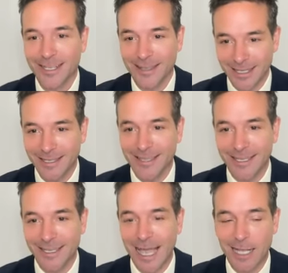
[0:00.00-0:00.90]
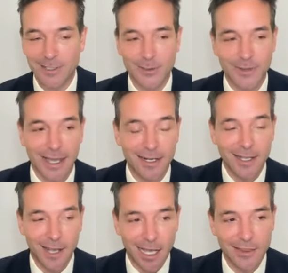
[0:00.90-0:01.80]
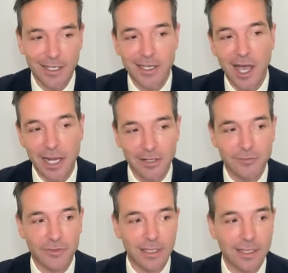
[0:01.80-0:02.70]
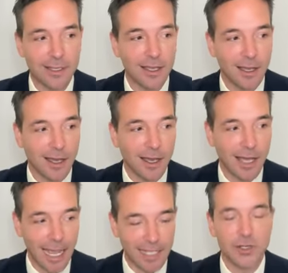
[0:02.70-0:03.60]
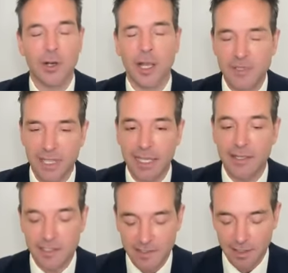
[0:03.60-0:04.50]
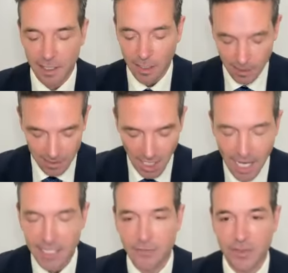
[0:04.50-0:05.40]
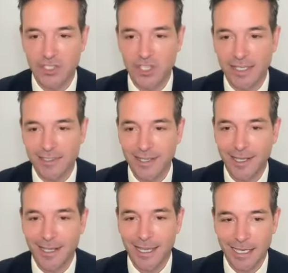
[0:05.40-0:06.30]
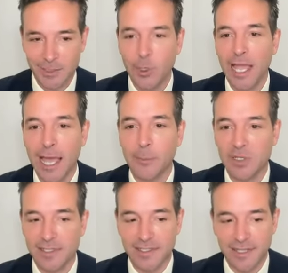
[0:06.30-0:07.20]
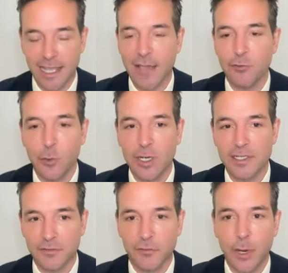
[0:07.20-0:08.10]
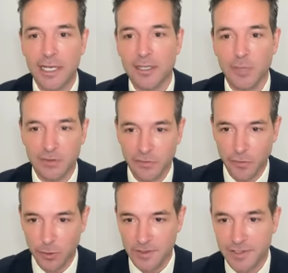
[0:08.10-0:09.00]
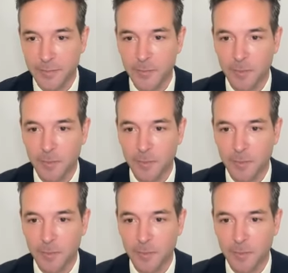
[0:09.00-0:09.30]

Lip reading: the answer to that. I think kind of the answer, and I'm saying this kind of in jest, is what happens is that everyone is afraid to be first.